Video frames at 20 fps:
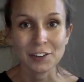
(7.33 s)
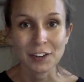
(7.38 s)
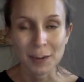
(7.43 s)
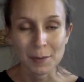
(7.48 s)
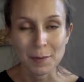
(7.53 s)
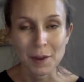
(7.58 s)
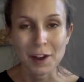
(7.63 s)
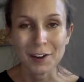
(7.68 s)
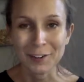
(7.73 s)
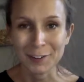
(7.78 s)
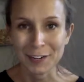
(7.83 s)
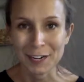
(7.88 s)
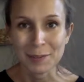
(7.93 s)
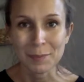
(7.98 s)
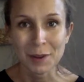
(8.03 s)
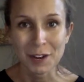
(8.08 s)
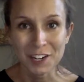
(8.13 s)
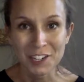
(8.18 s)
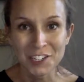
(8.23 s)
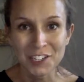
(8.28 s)
grandma, and
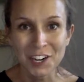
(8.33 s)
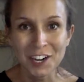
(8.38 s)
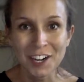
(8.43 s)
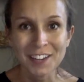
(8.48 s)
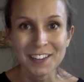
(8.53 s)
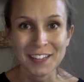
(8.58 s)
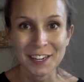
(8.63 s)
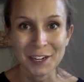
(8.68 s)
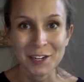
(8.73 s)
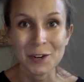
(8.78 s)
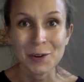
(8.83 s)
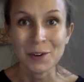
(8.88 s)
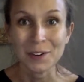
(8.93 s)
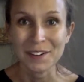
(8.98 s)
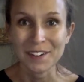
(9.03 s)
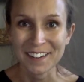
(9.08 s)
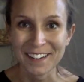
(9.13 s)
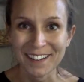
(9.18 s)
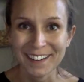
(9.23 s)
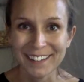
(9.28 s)
grandpa shark that are going
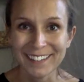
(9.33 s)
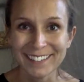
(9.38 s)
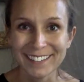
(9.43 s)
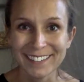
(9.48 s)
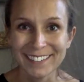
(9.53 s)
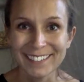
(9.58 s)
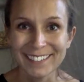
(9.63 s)
on a hunt.